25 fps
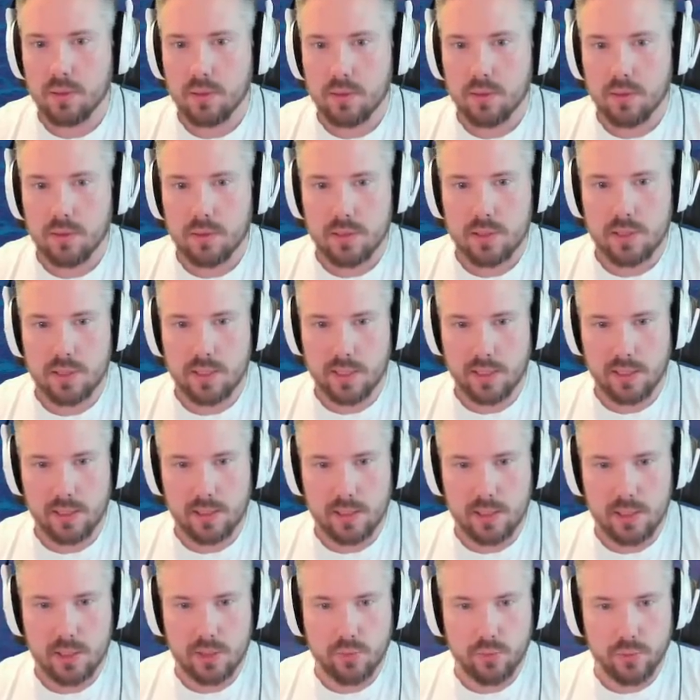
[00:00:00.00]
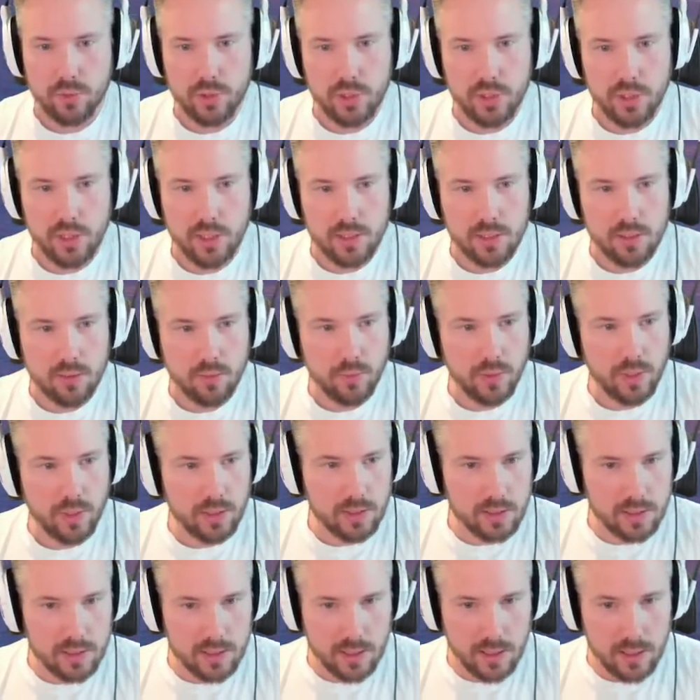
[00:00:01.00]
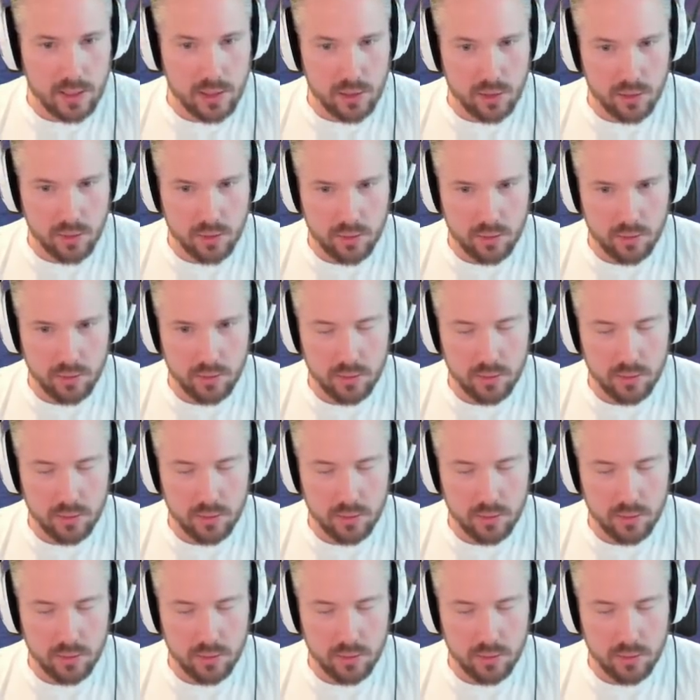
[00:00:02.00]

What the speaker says: Still squishy as... Wait, is this new?